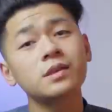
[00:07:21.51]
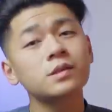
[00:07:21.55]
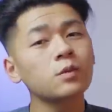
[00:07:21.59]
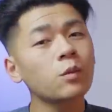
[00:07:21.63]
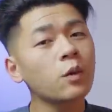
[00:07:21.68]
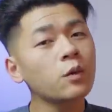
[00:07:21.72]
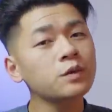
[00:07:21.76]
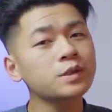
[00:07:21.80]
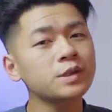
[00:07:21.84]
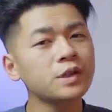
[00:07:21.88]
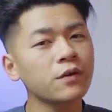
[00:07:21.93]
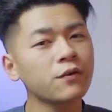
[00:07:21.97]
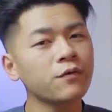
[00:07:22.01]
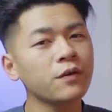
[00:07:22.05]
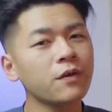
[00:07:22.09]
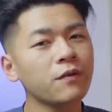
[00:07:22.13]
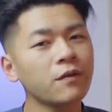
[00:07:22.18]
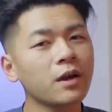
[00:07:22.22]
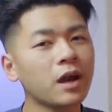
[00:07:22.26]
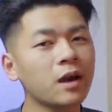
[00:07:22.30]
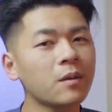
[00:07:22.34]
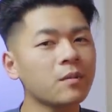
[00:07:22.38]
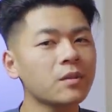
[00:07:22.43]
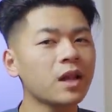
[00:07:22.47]
So what was your
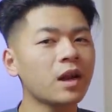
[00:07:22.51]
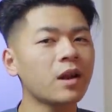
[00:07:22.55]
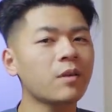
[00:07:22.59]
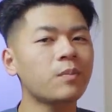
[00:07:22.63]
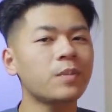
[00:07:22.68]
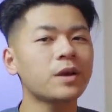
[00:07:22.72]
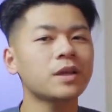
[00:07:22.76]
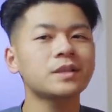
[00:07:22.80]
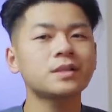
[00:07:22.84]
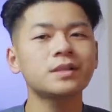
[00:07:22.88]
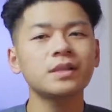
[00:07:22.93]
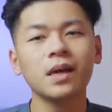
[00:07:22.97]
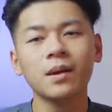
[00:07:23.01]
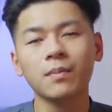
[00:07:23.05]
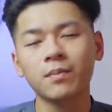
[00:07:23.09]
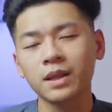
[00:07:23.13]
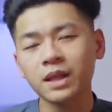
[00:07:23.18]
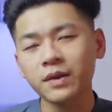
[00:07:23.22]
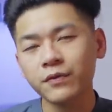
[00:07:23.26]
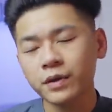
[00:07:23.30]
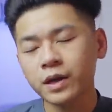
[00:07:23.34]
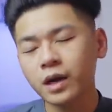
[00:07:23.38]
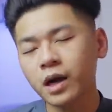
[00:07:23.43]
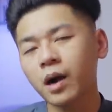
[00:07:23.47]
favorite item that I picked up?
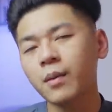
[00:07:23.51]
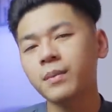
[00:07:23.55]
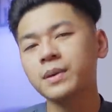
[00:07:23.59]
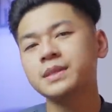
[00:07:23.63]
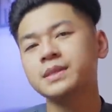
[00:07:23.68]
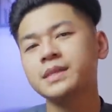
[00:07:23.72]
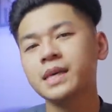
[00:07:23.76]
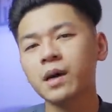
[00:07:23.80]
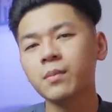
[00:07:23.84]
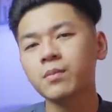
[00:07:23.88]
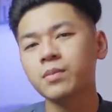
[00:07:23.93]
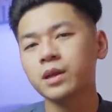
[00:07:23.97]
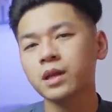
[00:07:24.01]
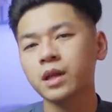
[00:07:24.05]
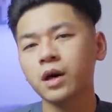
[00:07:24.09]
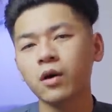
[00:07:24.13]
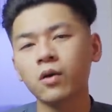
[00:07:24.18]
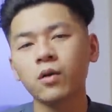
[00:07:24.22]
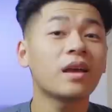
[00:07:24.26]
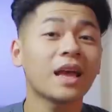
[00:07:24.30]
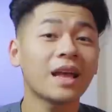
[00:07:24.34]
Leave a comment down below.